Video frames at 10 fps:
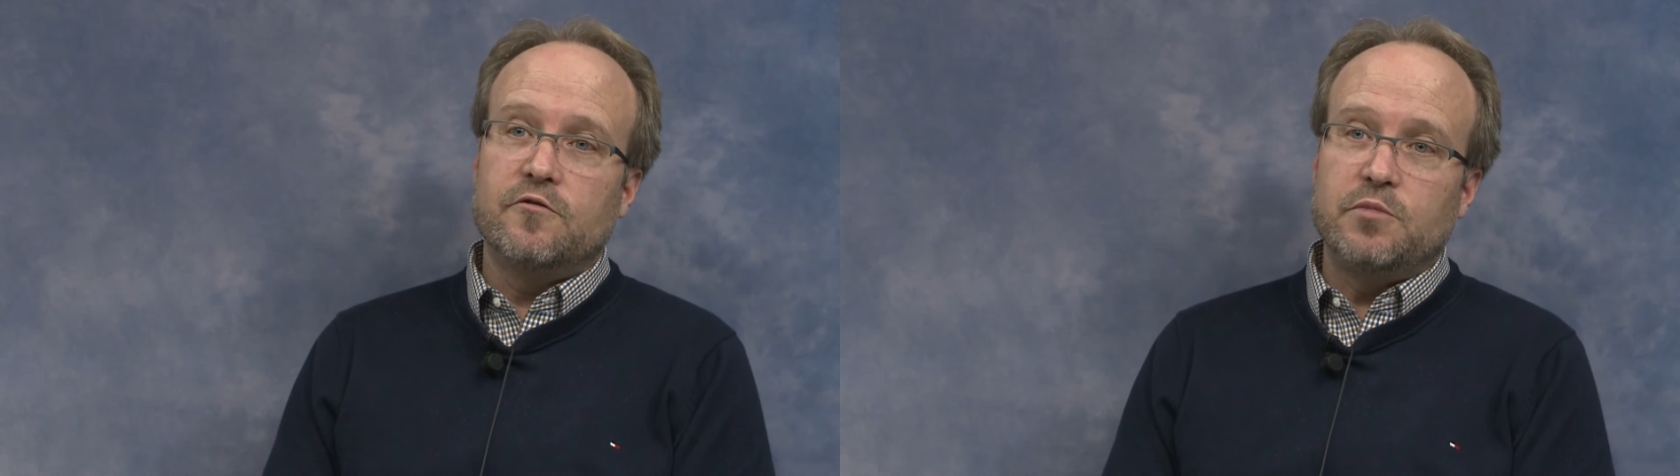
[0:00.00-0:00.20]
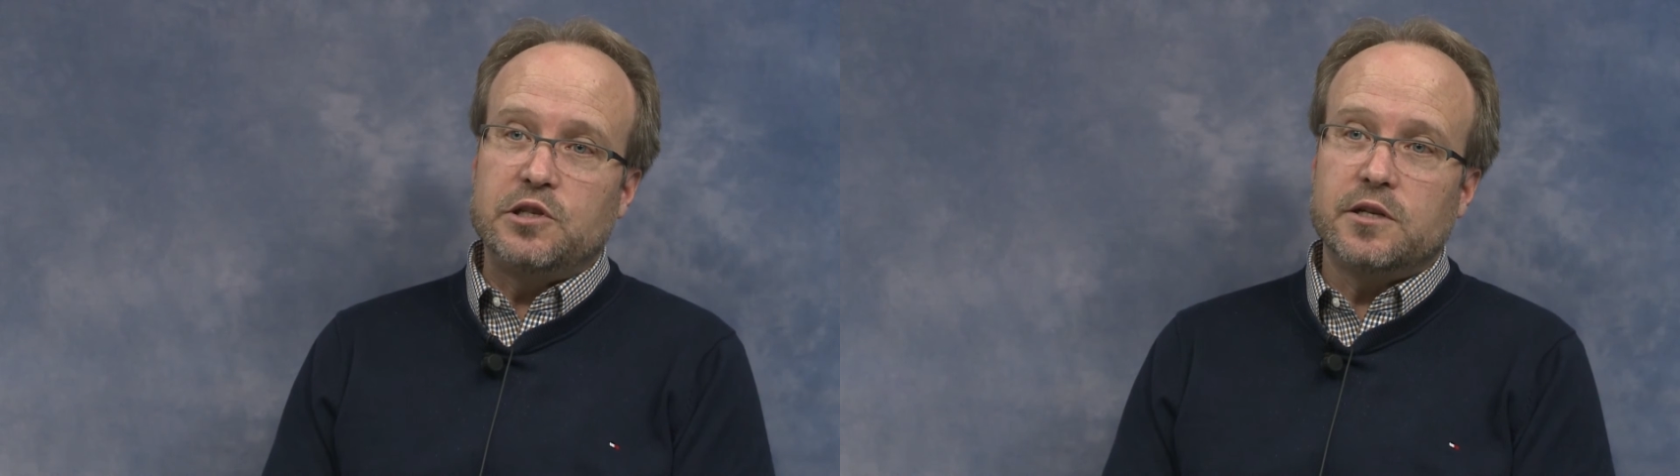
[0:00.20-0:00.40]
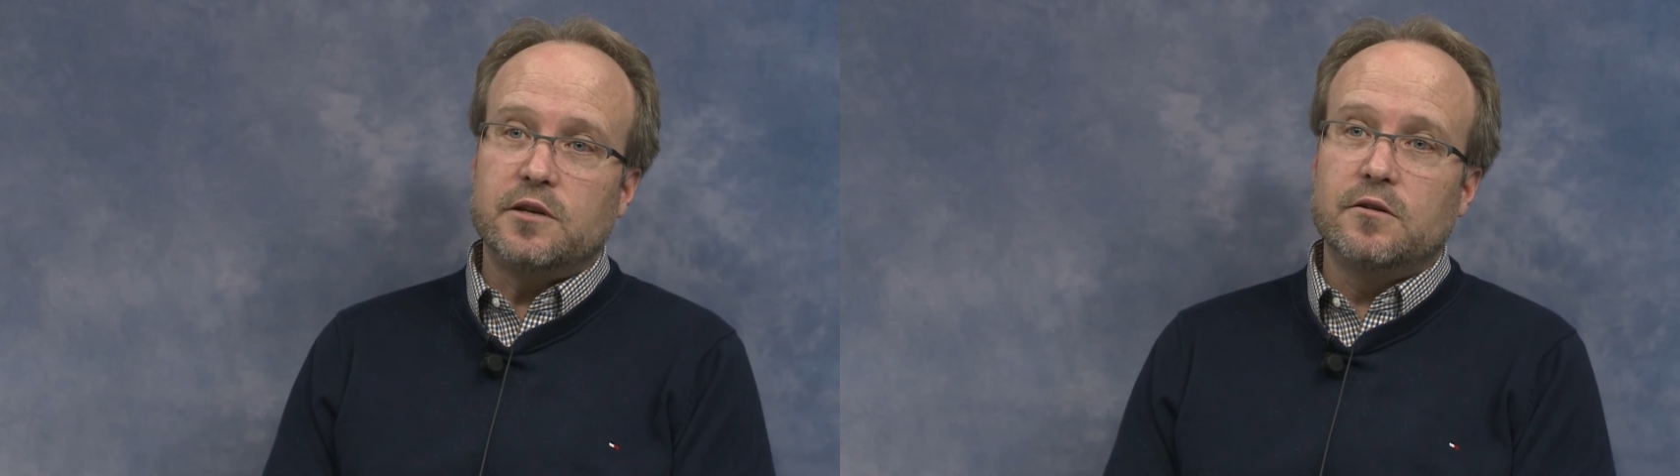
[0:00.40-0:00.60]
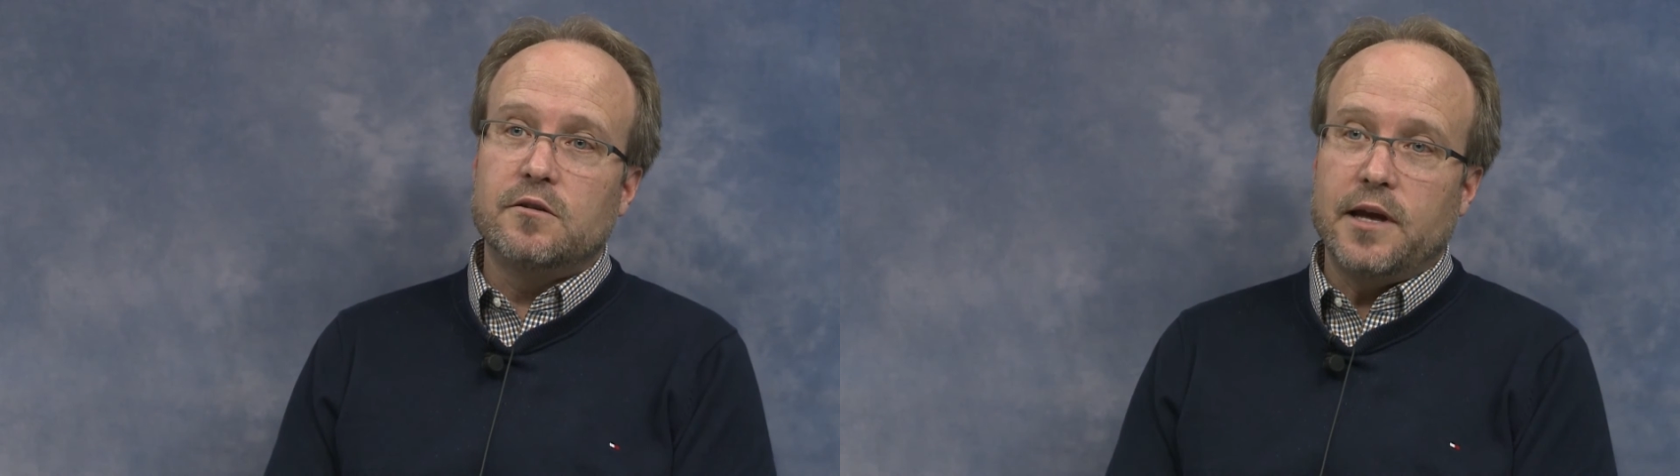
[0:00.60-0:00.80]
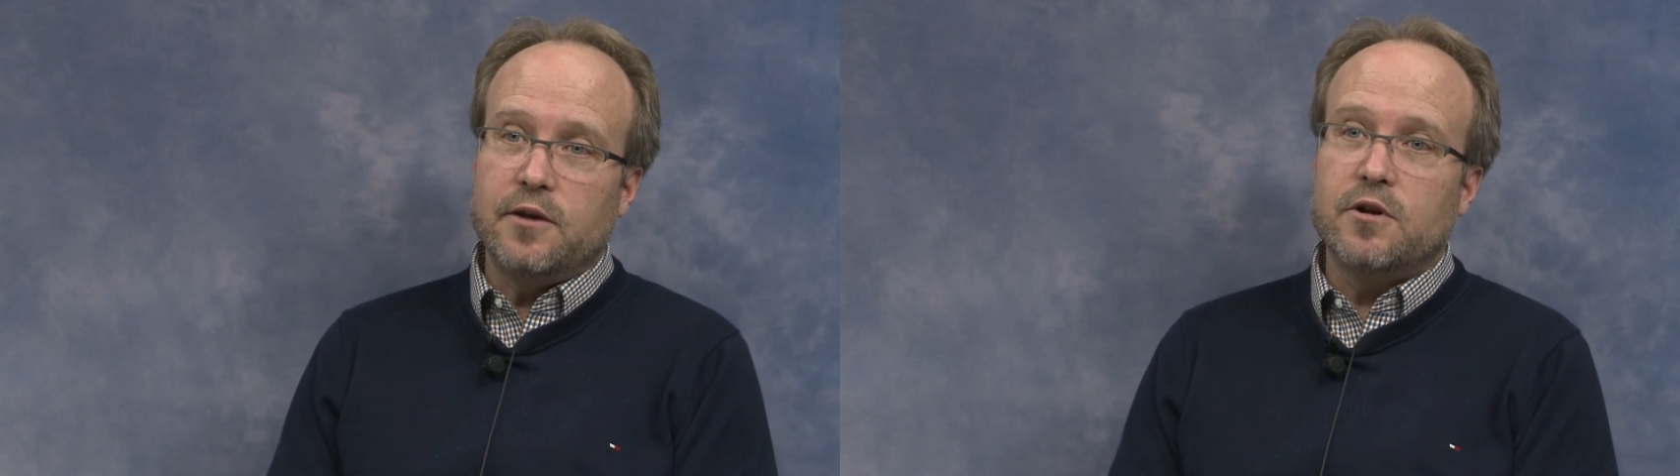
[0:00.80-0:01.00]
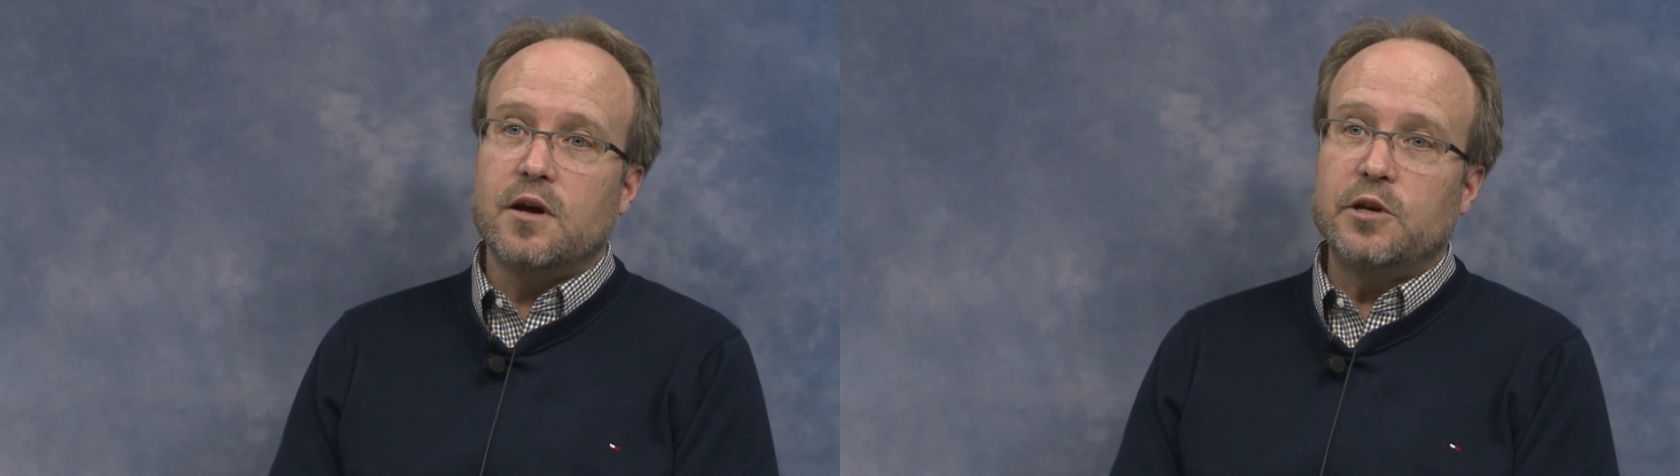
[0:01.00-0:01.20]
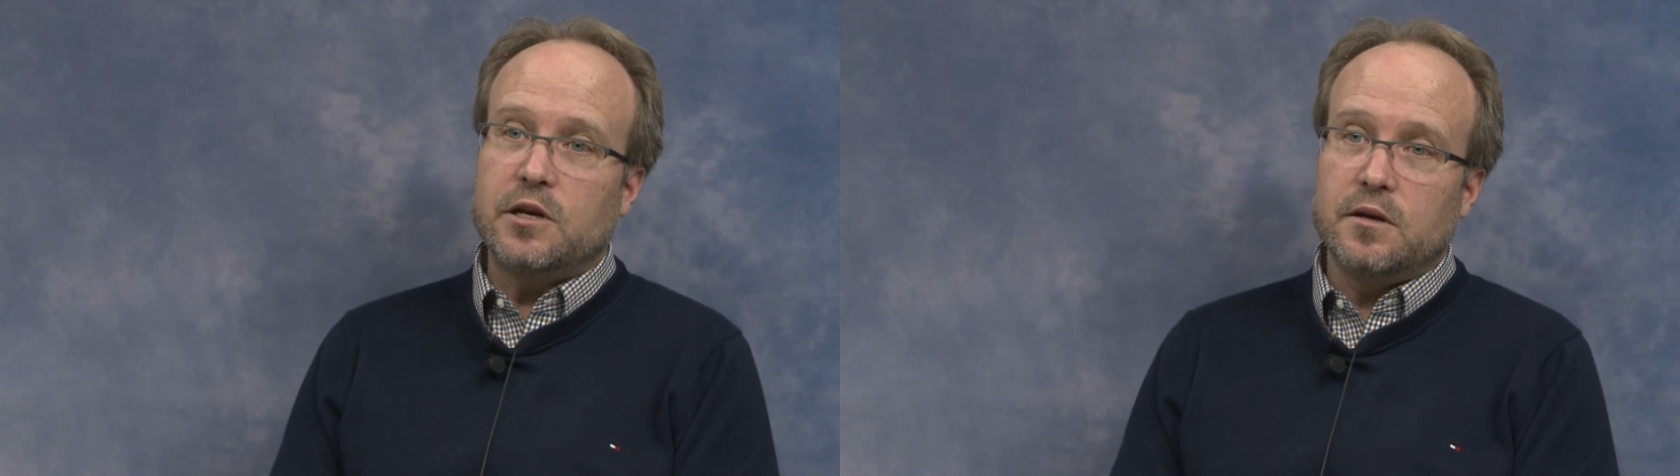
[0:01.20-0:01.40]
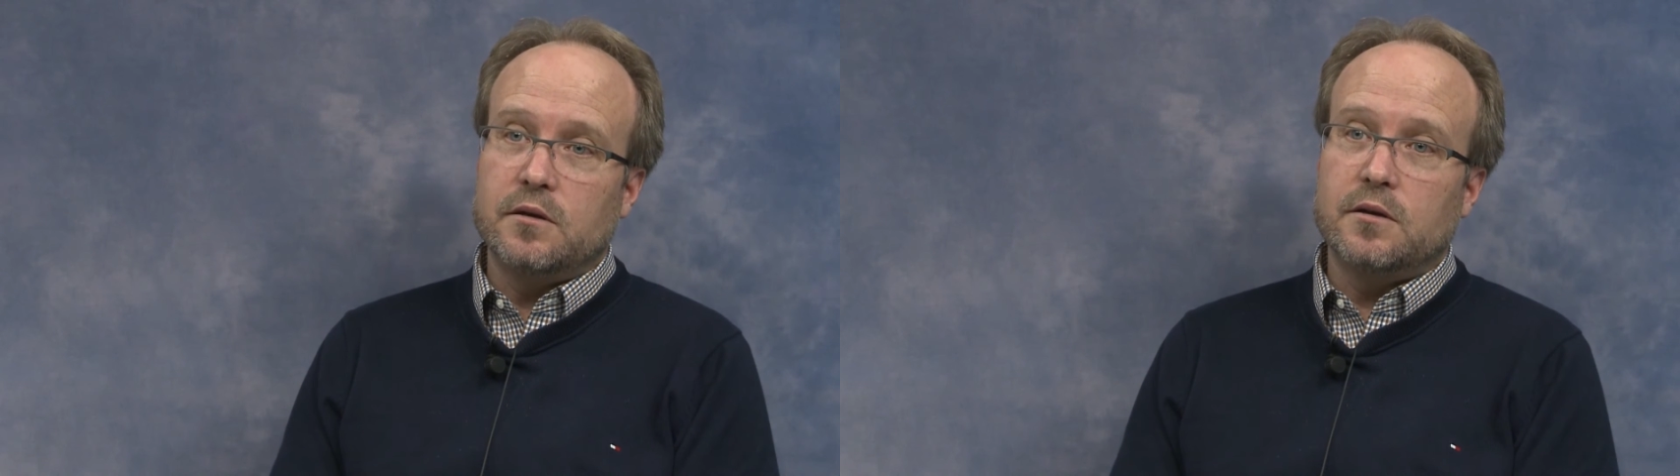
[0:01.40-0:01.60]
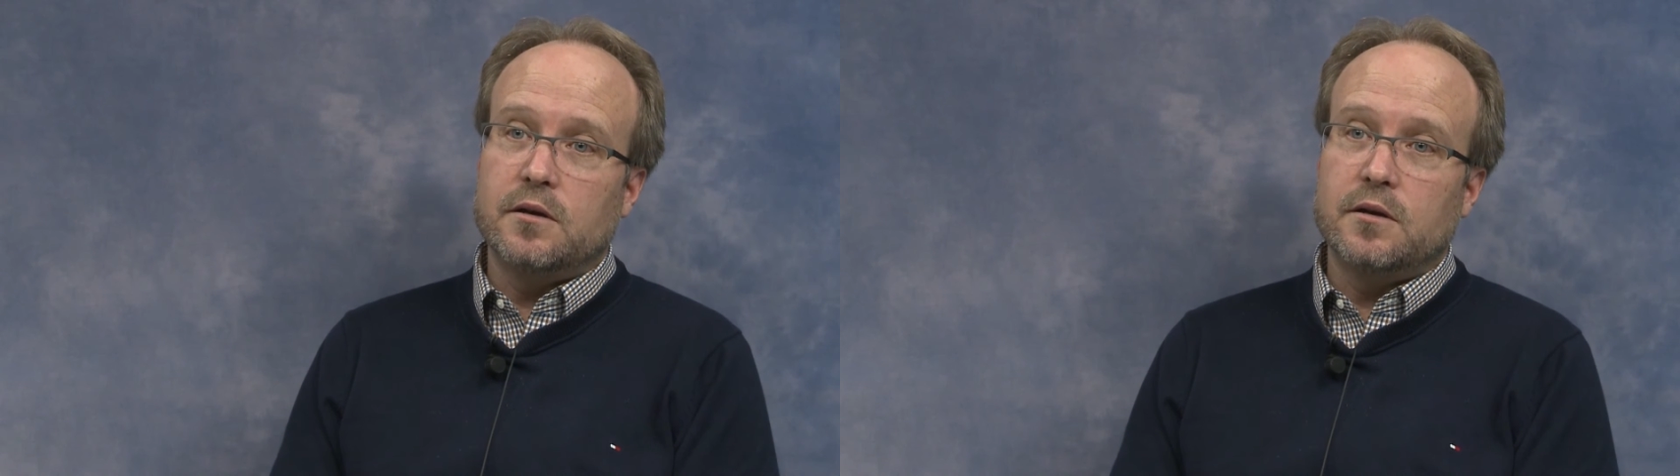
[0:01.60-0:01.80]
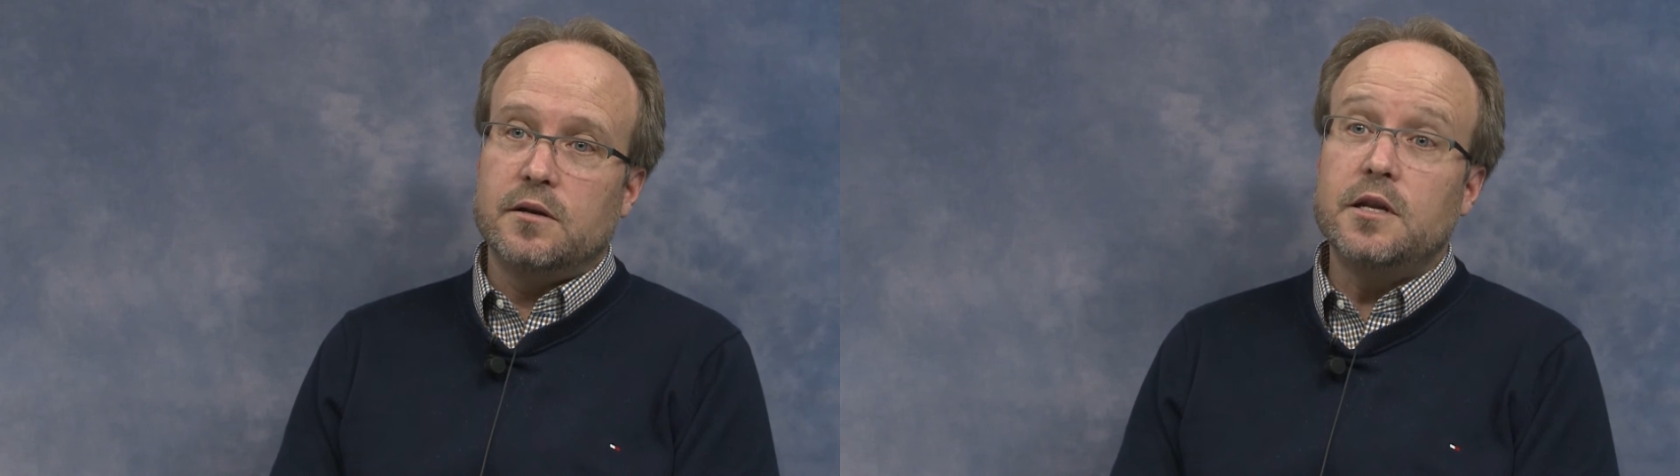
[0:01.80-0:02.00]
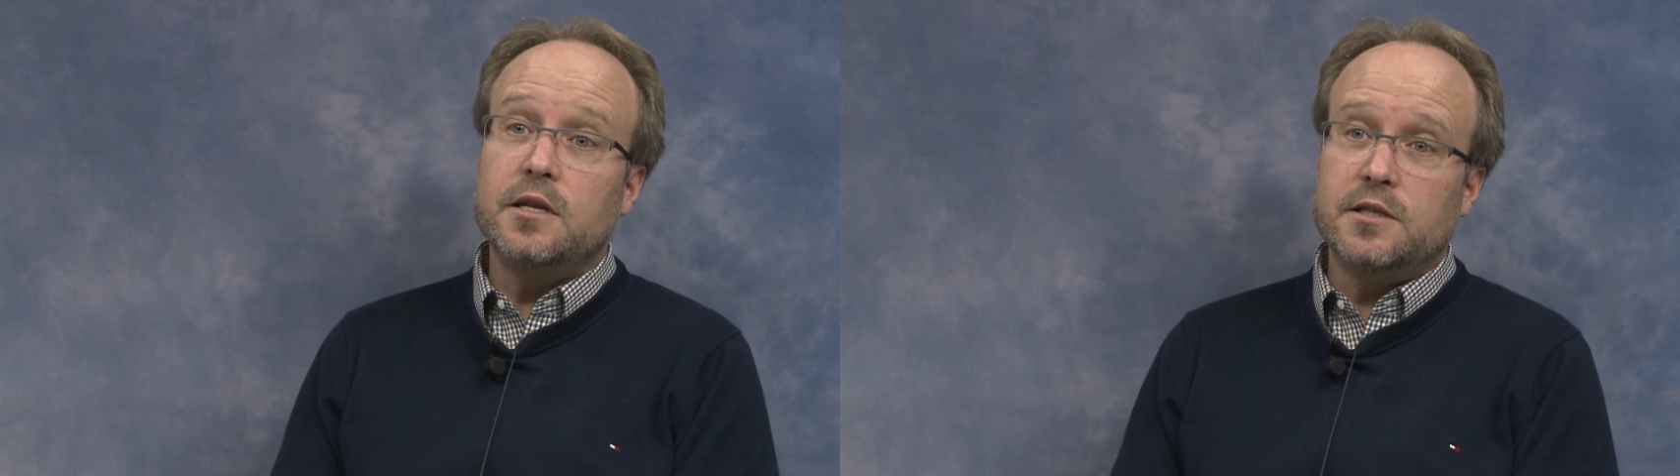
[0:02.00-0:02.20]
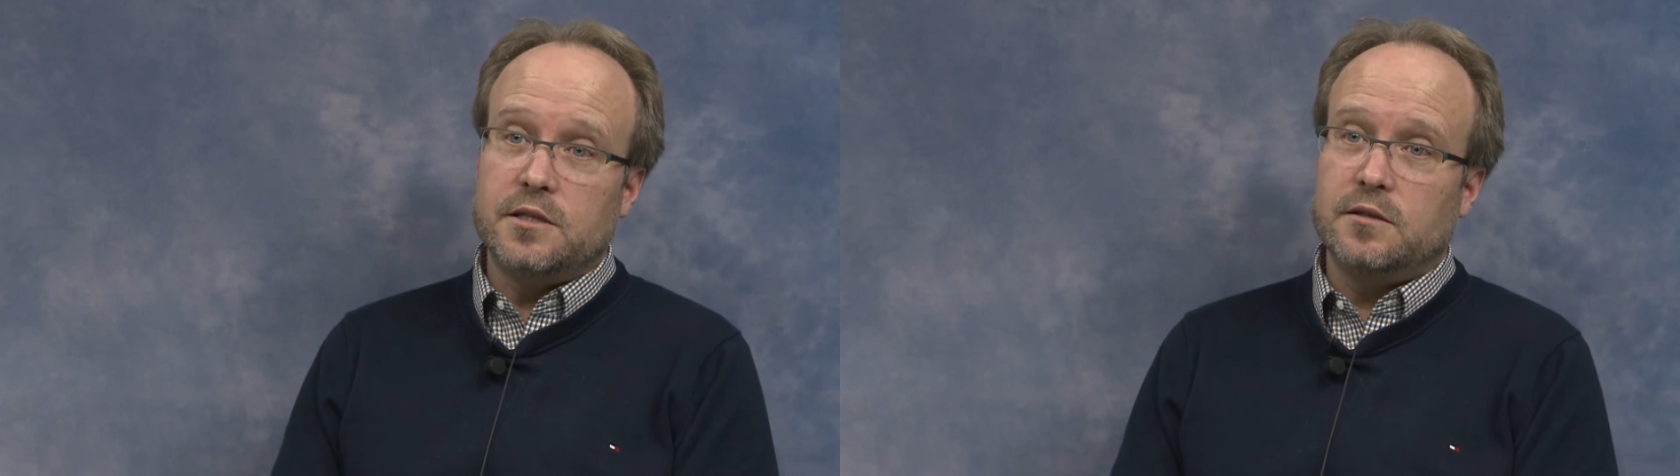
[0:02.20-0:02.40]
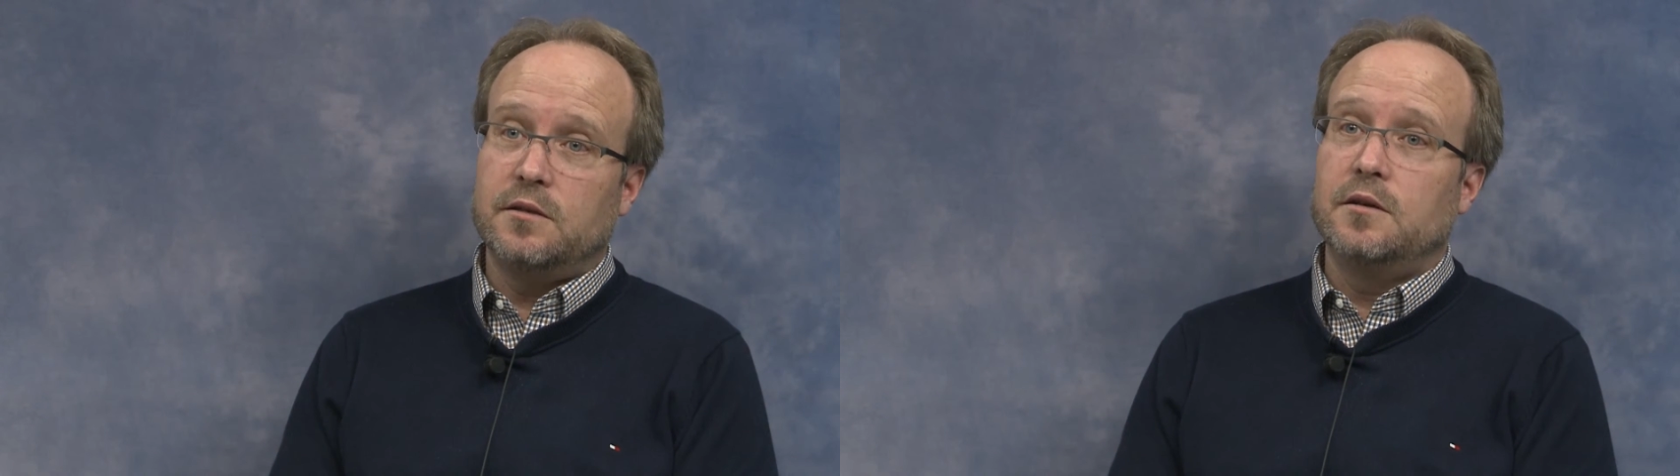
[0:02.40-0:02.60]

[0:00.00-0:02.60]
of particular agronomic uh, needs.